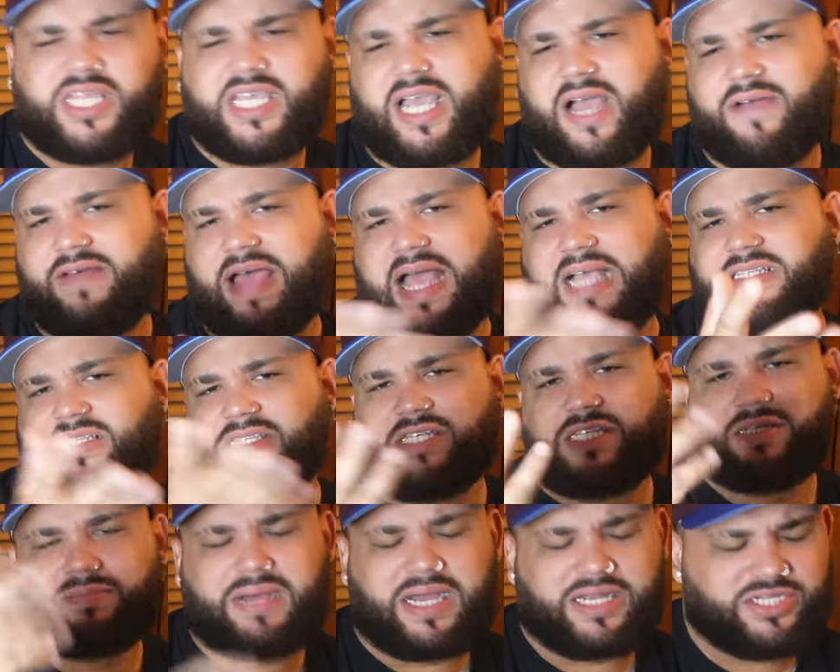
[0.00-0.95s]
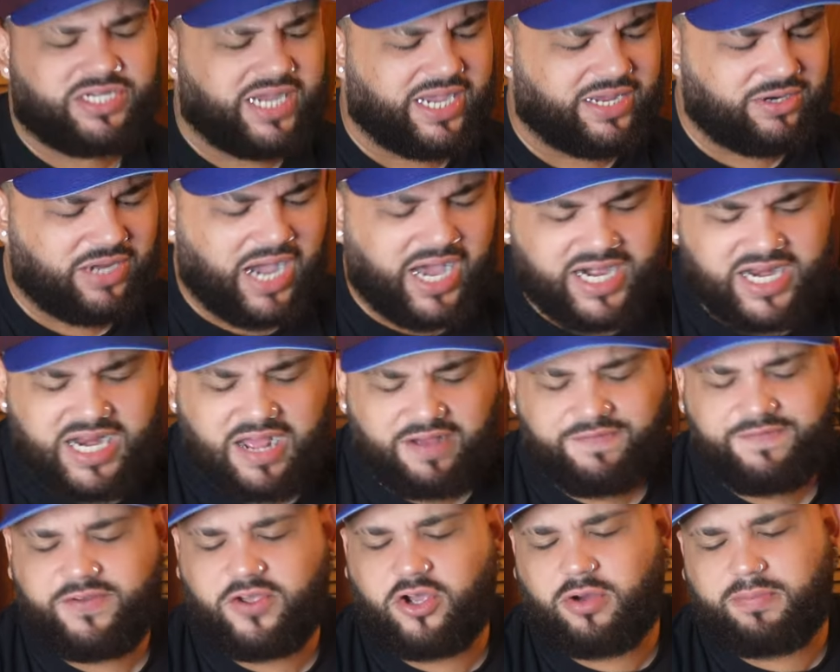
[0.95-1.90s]
think I've asked this in my channel. How do y'all
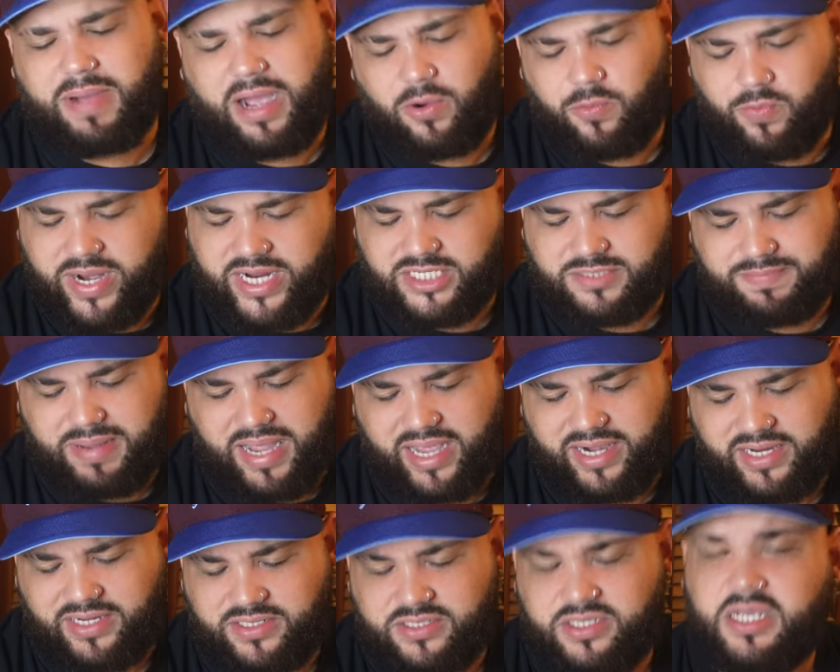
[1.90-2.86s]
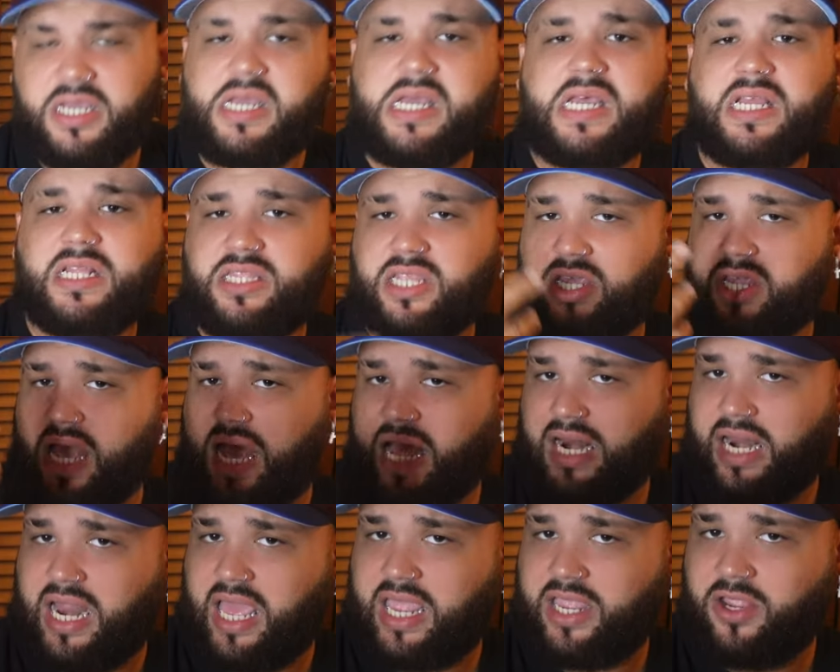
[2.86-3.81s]
feel about raised baddies? Do
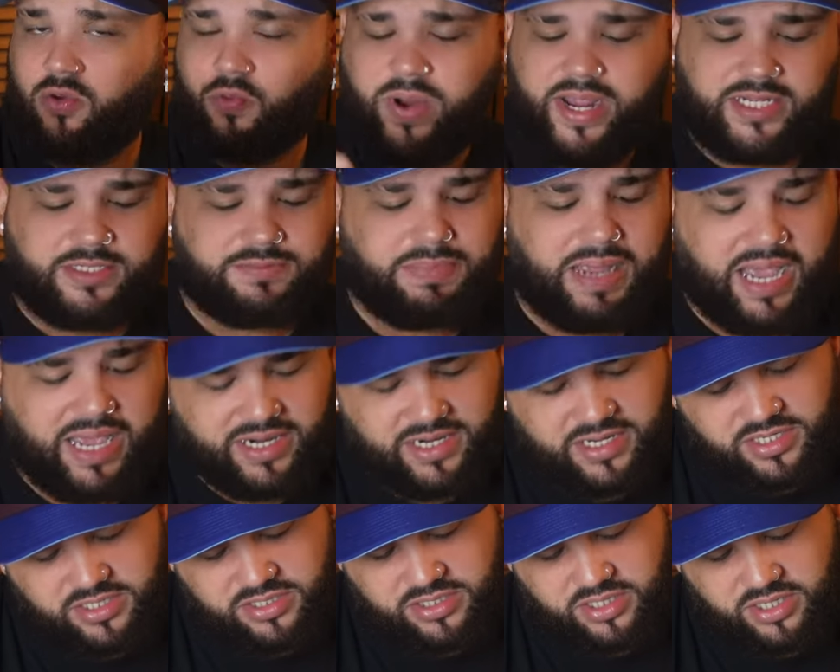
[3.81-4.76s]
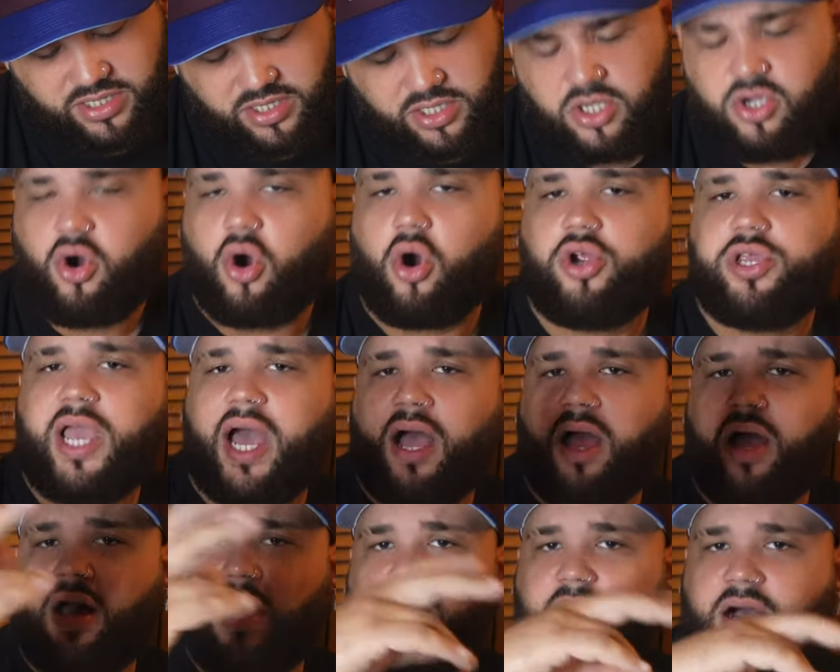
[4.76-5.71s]
y'all like raised baddies? Or
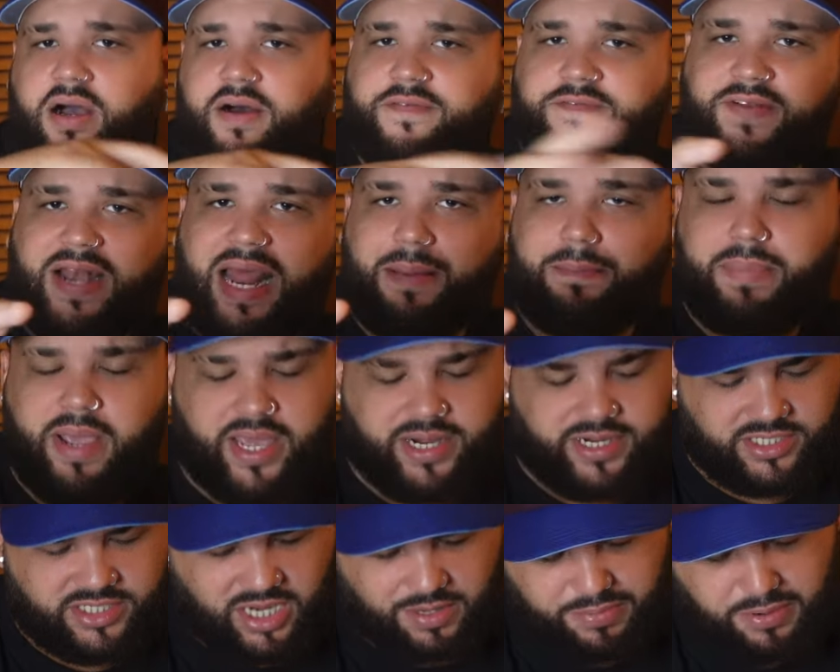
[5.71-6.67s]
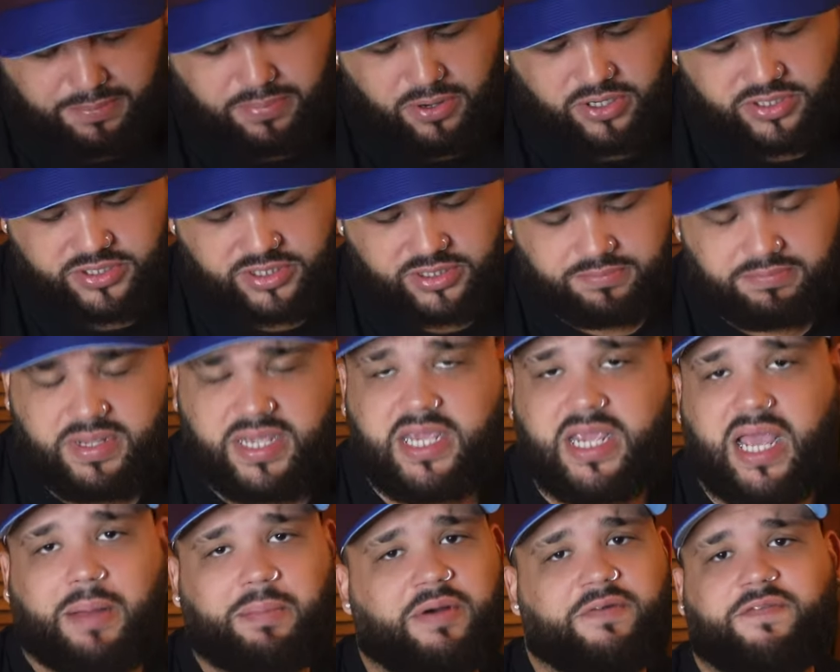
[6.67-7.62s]
y'all a flat baddie type of person? Me,
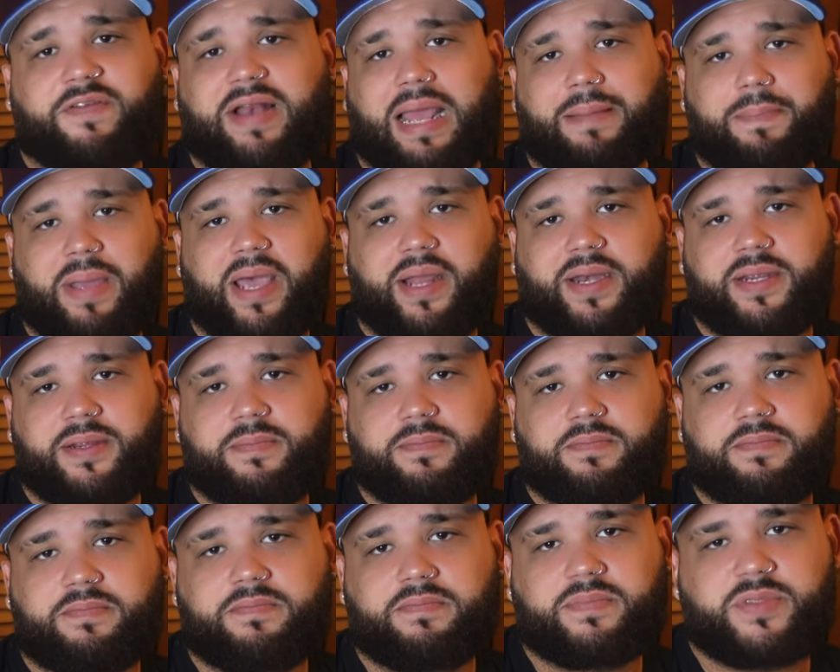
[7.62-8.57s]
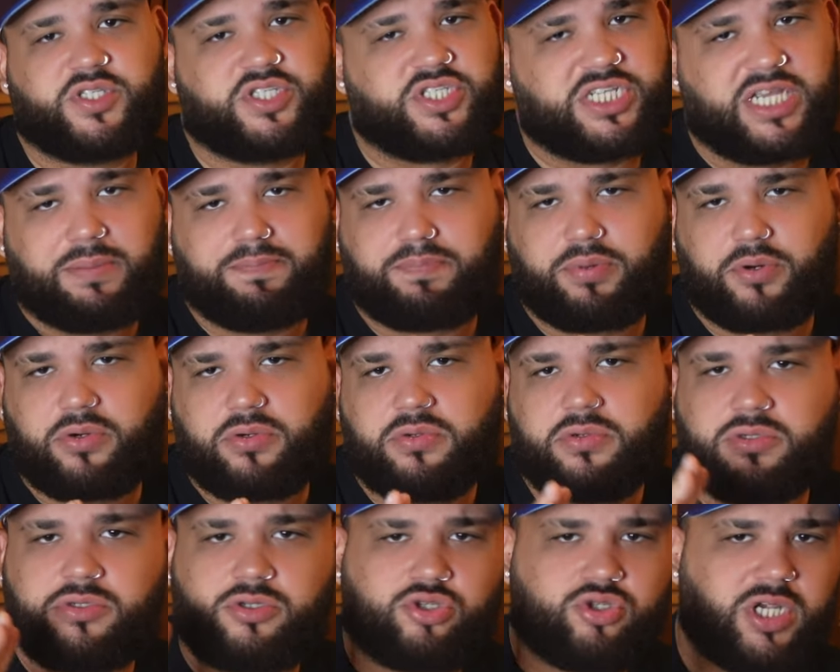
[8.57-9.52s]
I'm a flat baddie. Simple,
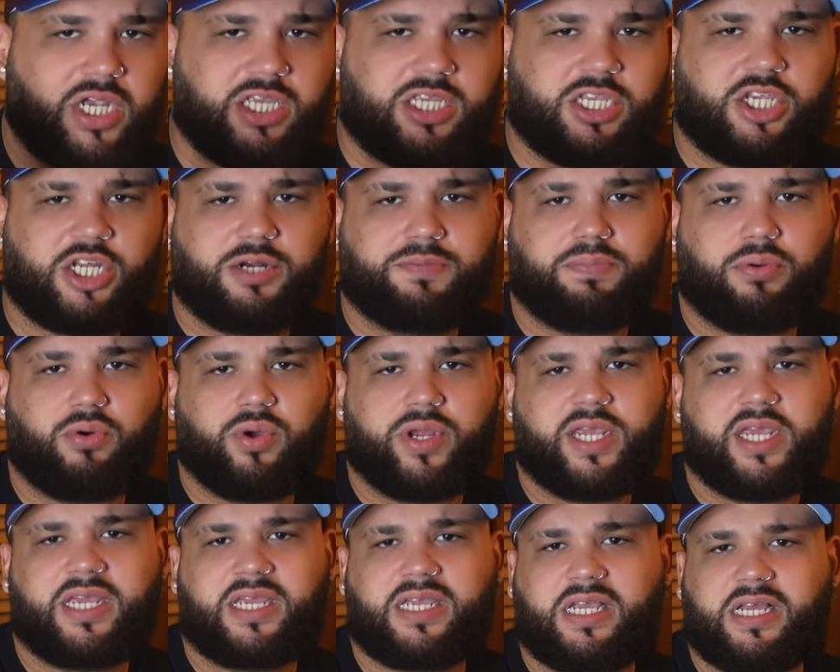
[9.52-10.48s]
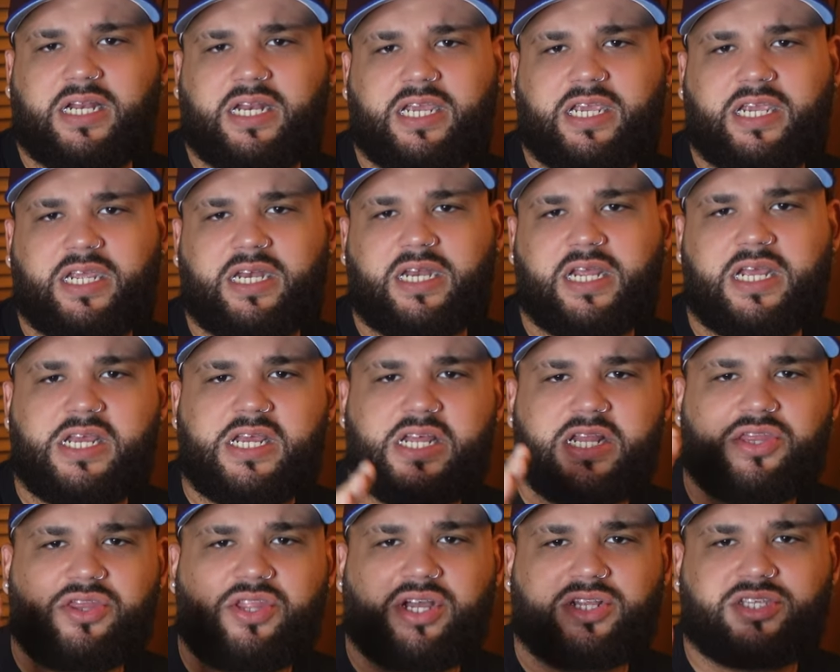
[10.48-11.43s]
straight to the point, clean,
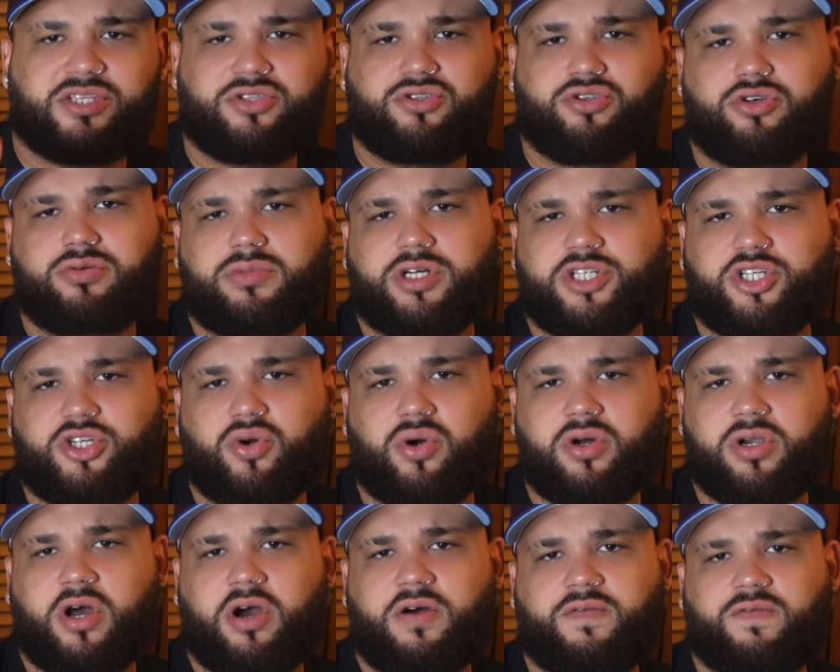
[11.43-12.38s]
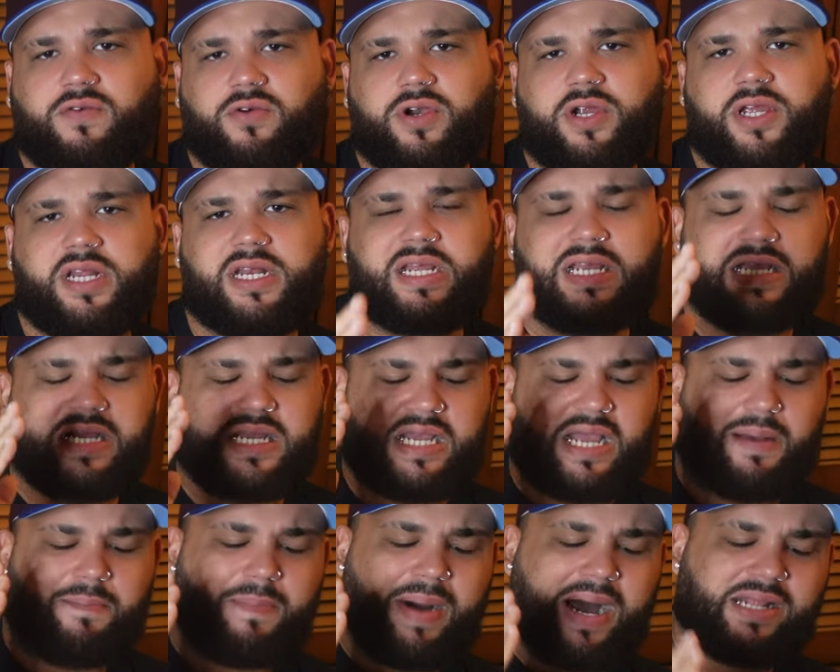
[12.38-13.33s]
nothing too much going on for it.
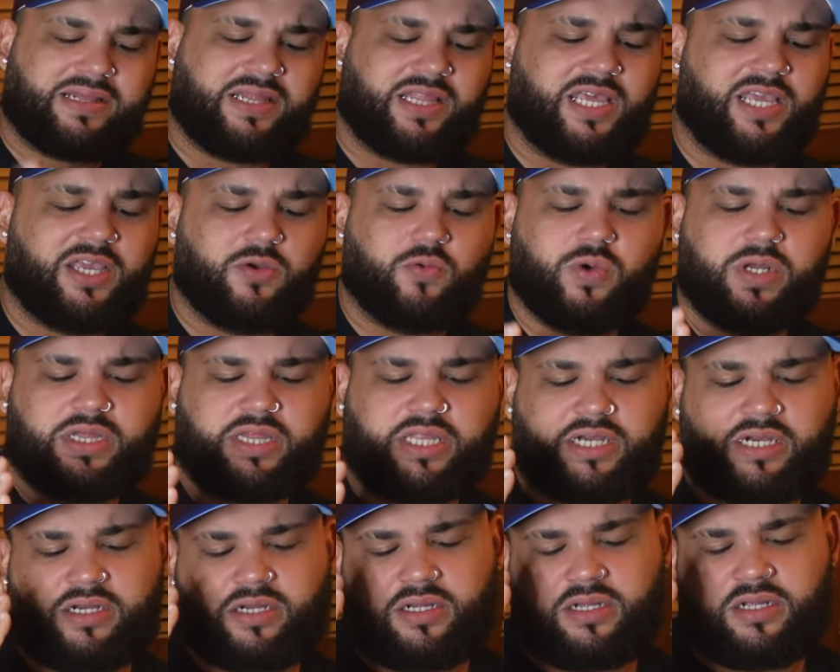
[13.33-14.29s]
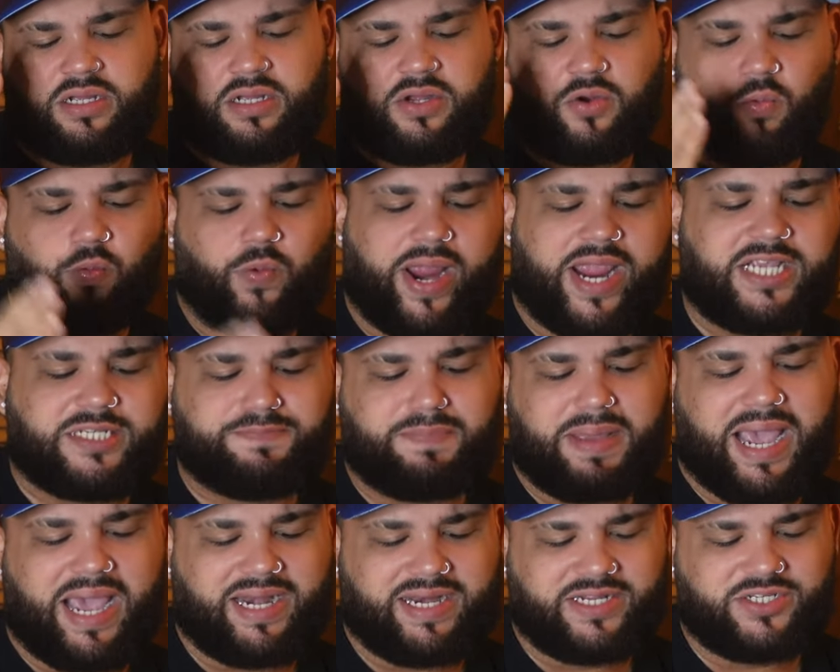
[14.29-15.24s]
My thing with the raised
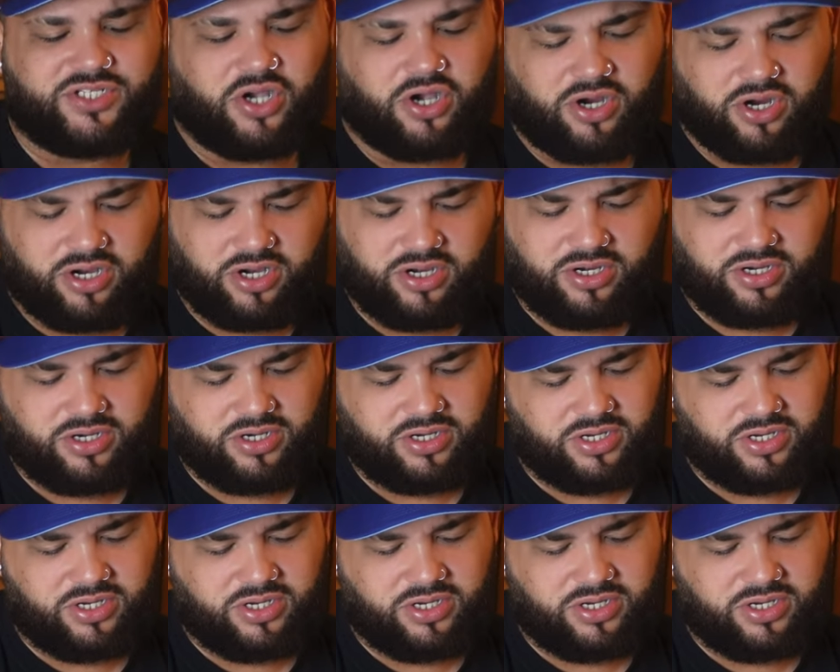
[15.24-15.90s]
baddies are,